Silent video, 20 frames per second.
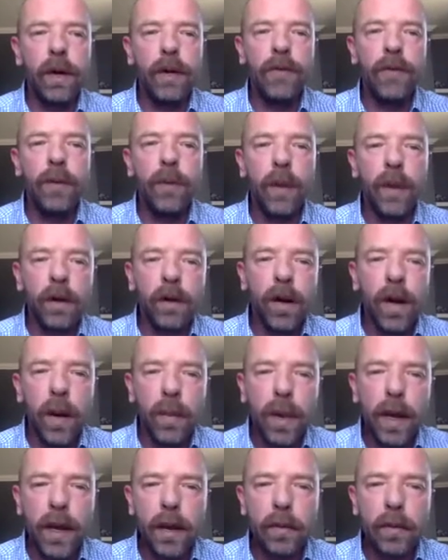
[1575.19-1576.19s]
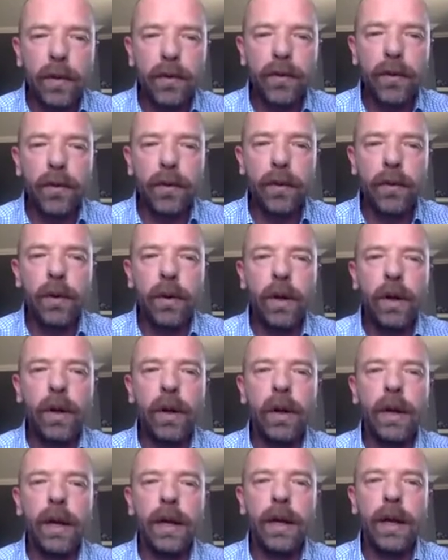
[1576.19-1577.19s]
So with our copy number tool,
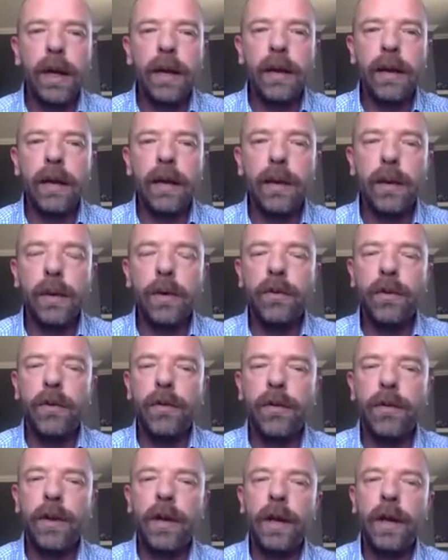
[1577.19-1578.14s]
and again, here we're just